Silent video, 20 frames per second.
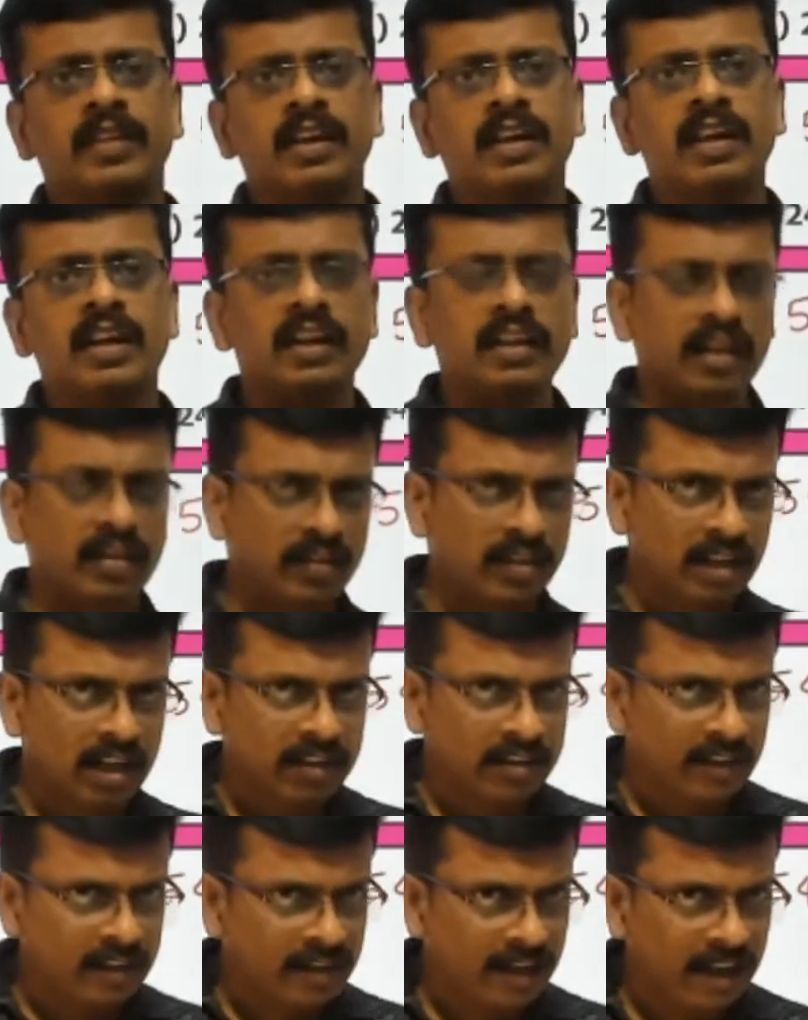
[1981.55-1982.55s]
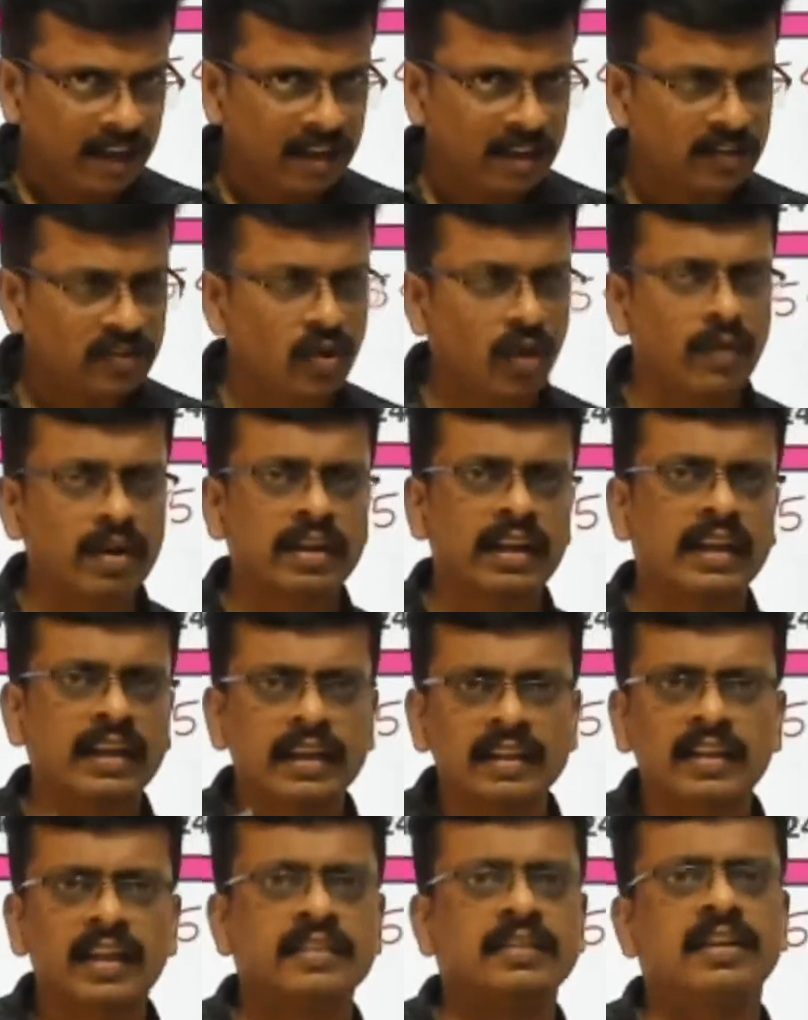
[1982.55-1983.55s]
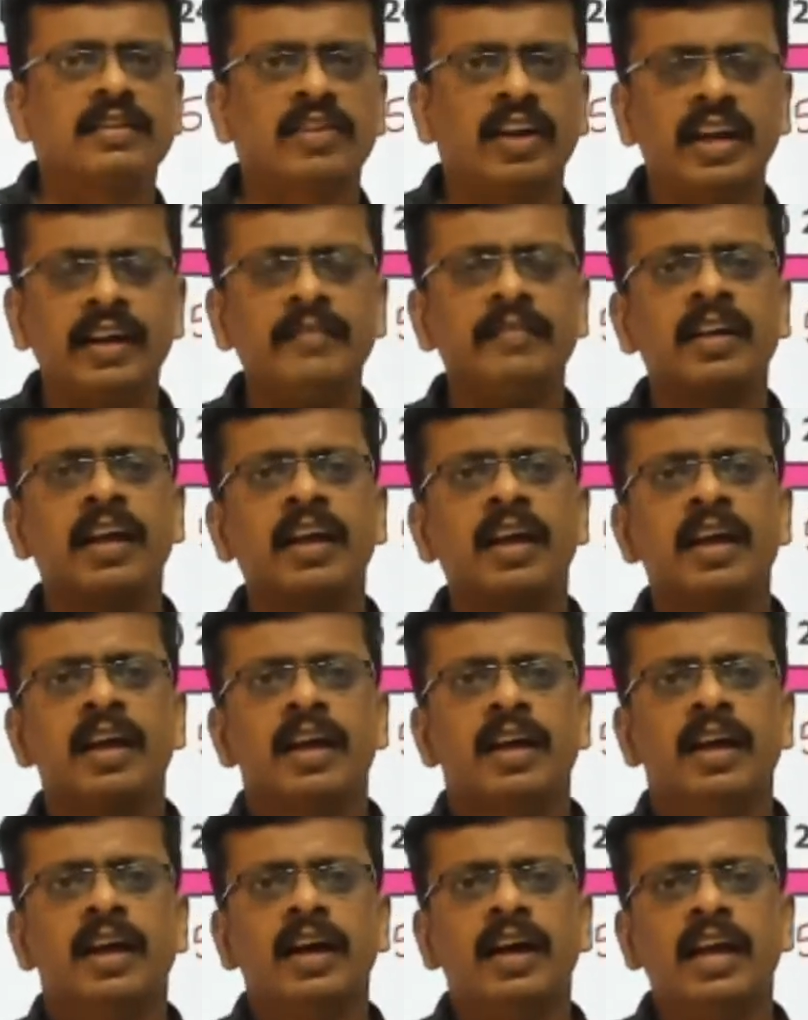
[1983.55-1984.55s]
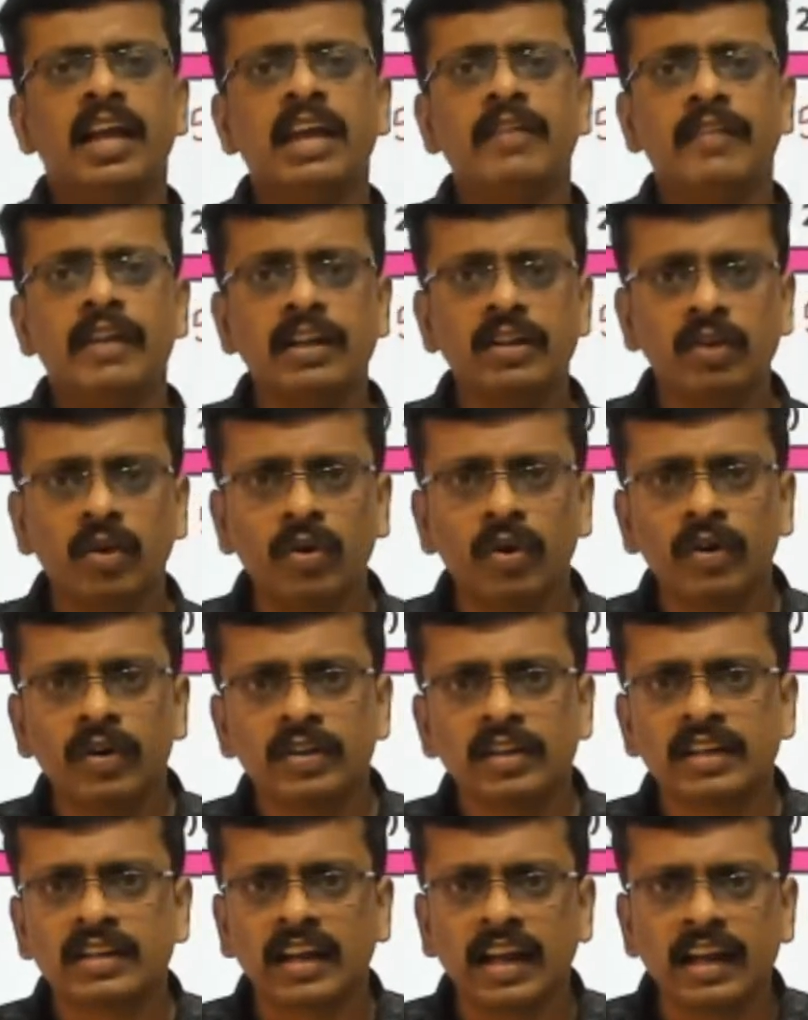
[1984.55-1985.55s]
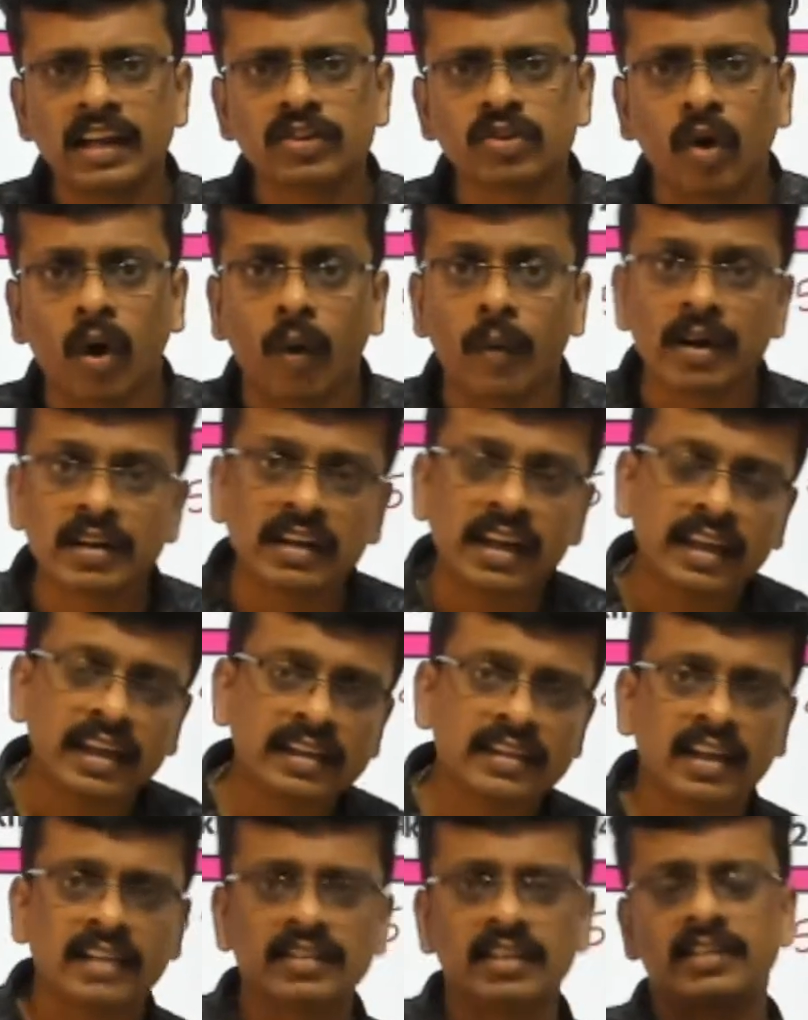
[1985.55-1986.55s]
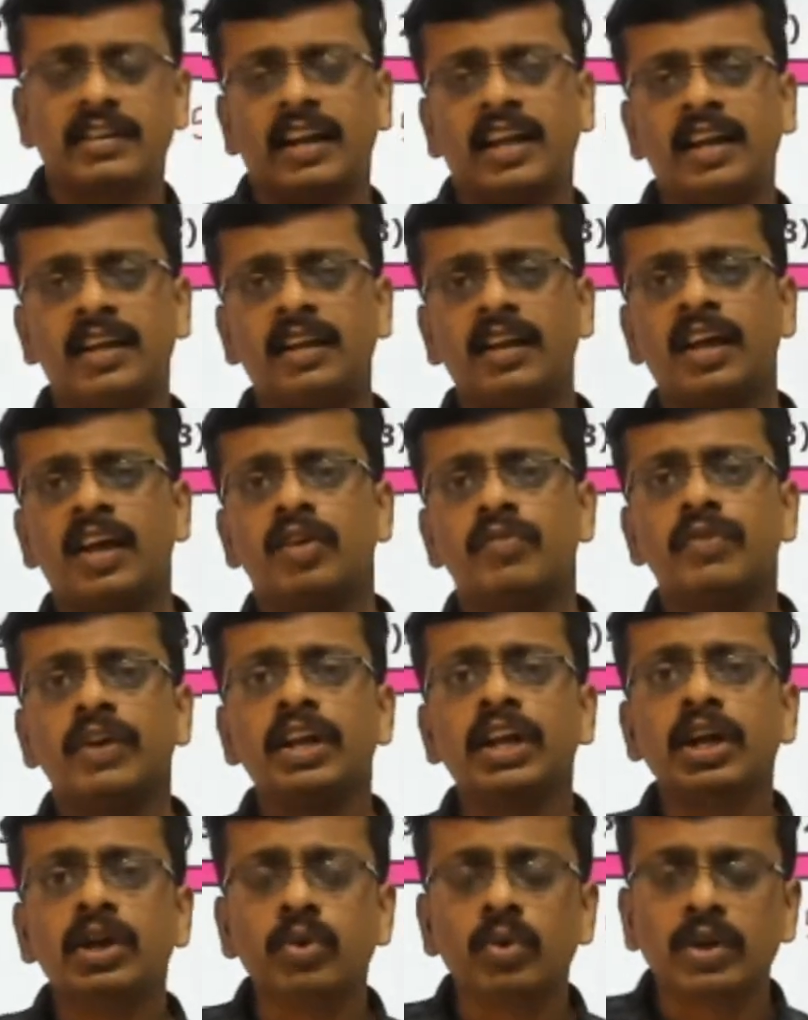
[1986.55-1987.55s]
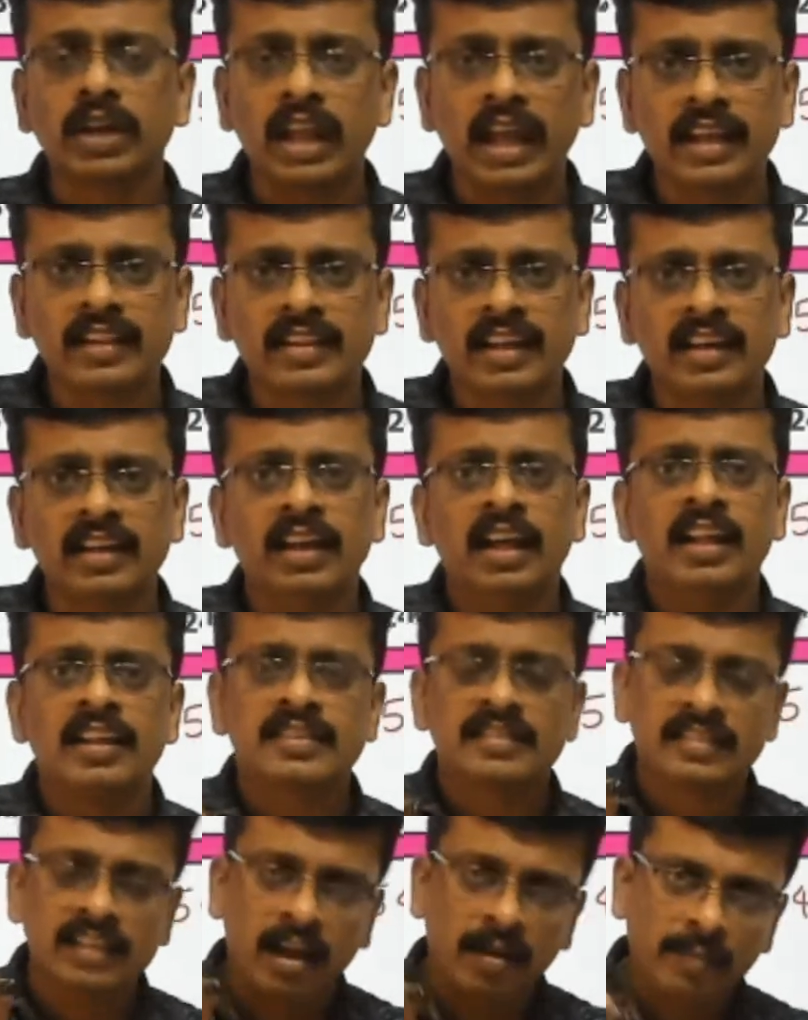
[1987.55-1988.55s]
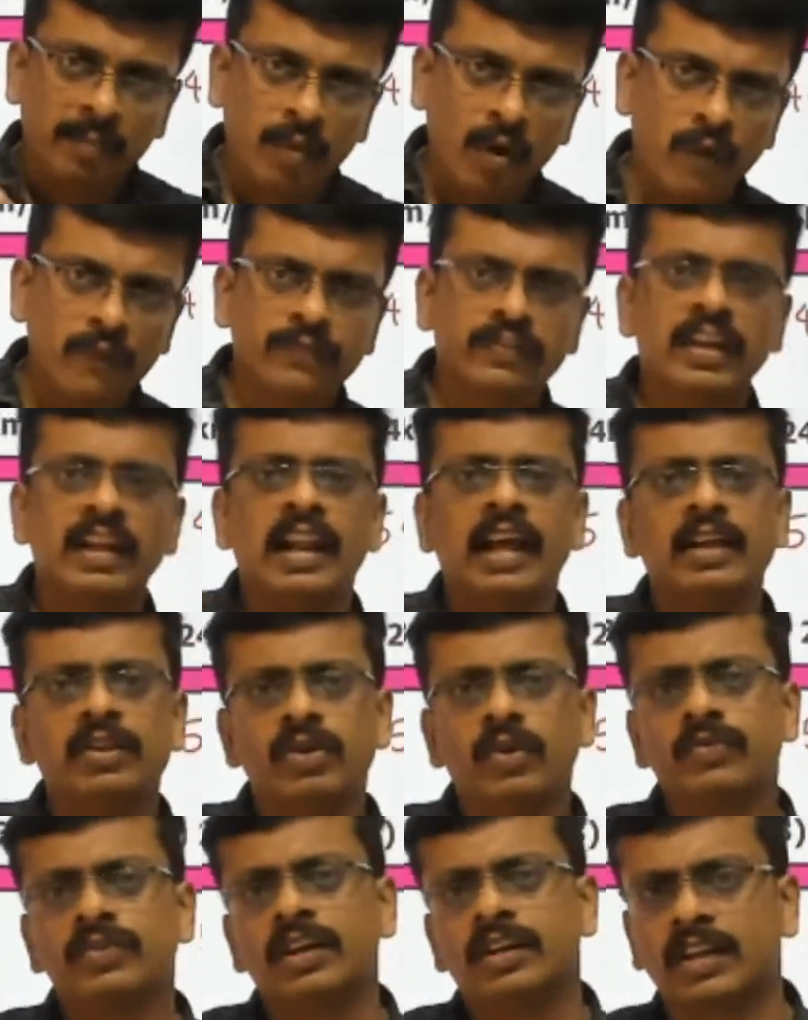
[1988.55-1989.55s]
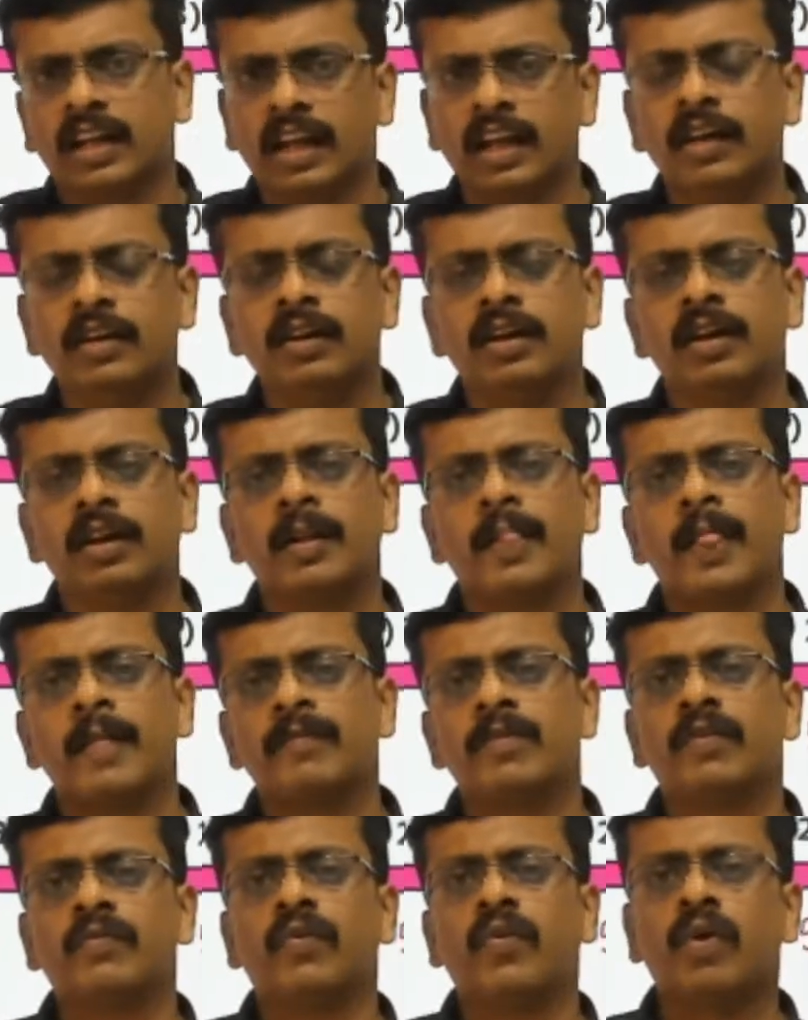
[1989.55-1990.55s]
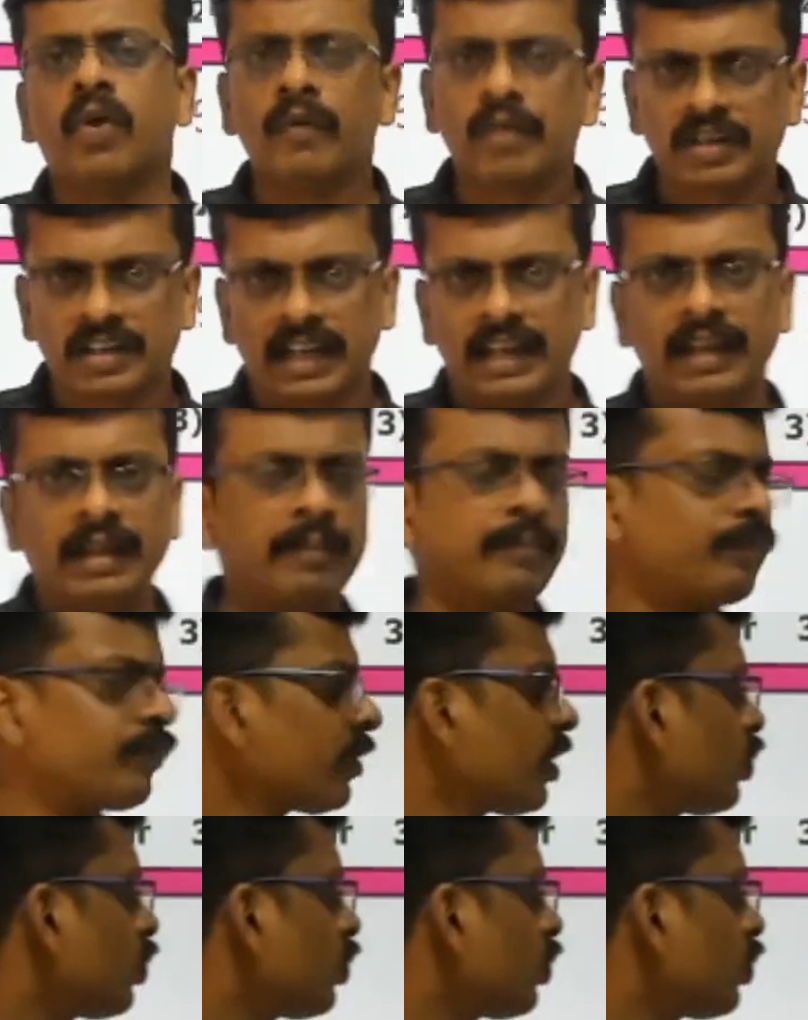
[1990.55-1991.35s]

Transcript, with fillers: Here the train is overtaking the other train. Even though the train is overtaking the other train, we need to take the sum of the length of the train for overtaking.